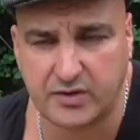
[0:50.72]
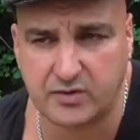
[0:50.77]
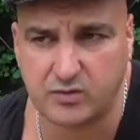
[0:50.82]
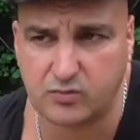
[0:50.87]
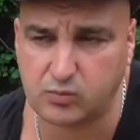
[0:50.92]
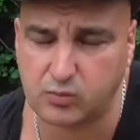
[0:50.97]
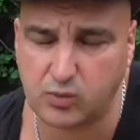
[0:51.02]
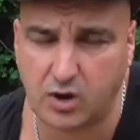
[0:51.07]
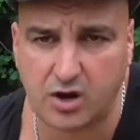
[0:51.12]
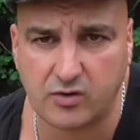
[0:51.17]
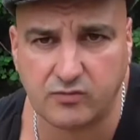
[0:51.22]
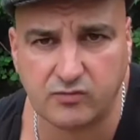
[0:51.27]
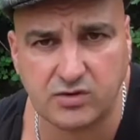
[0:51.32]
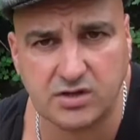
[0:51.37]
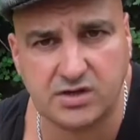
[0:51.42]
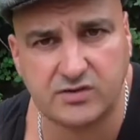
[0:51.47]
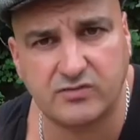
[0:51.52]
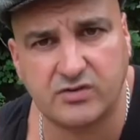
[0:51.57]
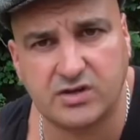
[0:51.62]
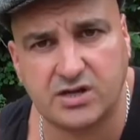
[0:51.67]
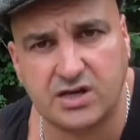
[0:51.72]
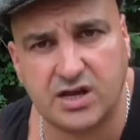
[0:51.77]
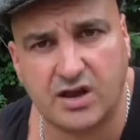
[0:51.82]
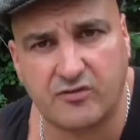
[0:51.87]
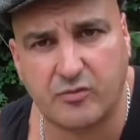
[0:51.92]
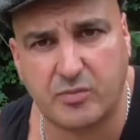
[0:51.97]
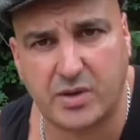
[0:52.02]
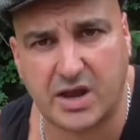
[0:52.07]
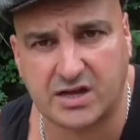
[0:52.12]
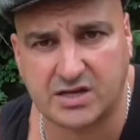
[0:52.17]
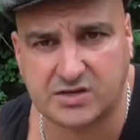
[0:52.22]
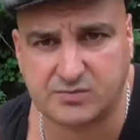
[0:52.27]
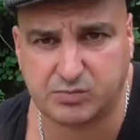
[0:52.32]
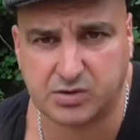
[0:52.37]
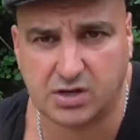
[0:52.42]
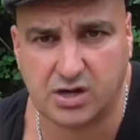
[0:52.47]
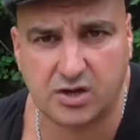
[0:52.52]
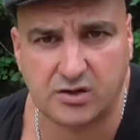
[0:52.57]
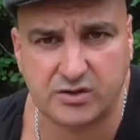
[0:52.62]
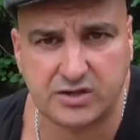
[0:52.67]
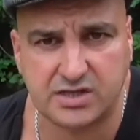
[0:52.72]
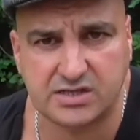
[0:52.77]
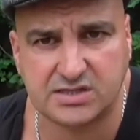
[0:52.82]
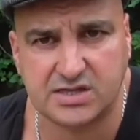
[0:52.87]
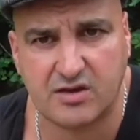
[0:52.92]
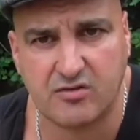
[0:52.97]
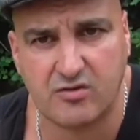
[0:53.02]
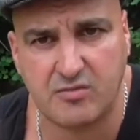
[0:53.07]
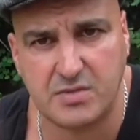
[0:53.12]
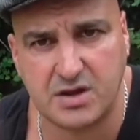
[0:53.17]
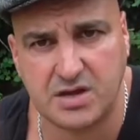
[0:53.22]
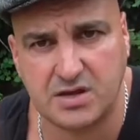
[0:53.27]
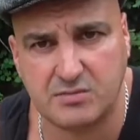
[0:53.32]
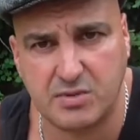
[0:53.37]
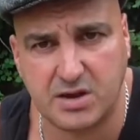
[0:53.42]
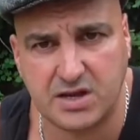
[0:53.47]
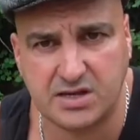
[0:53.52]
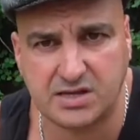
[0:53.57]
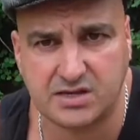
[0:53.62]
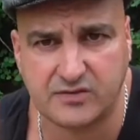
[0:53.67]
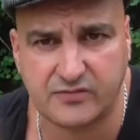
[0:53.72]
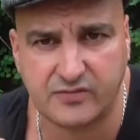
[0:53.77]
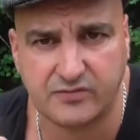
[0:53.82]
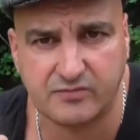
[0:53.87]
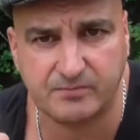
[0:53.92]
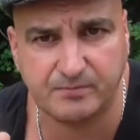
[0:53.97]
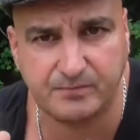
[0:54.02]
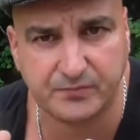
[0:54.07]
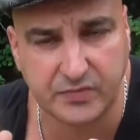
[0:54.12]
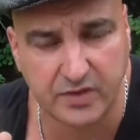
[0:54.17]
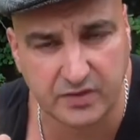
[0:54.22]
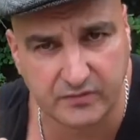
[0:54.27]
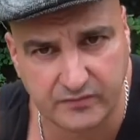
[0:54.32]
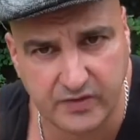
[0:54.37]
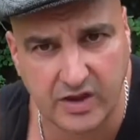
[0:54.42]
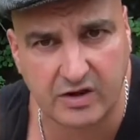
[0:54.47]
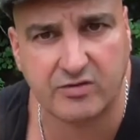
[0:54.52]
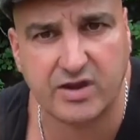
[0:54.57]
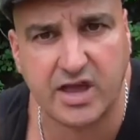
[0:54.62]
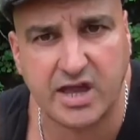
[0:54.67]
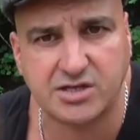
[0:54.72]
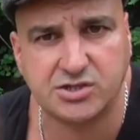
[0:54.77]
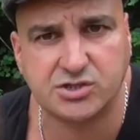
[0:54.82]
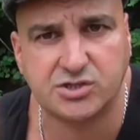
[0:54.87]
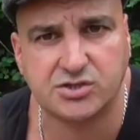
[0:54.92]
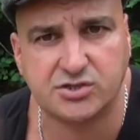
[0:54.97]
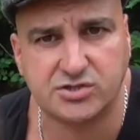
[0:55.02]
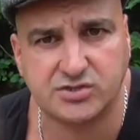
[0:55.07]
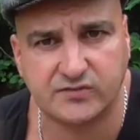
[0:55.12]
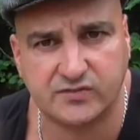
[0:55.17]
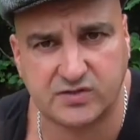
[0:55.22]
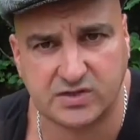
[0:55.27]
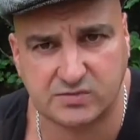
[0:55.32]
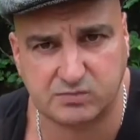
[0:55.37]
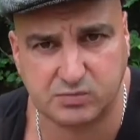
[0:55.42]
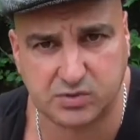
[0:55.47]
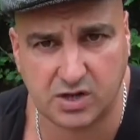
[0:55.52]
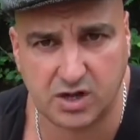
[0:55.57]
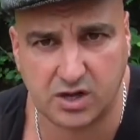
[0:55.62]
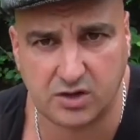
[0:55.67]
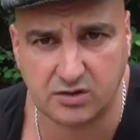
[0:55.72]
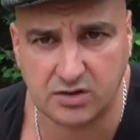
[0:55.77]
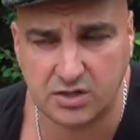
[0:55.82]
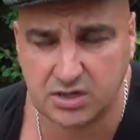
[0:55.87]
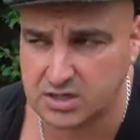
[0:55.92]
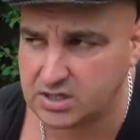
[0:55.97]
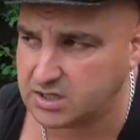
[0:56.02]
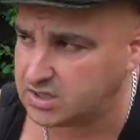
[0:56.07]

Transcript: And what I really, really love about this plant is there are many, many different variations of this plant.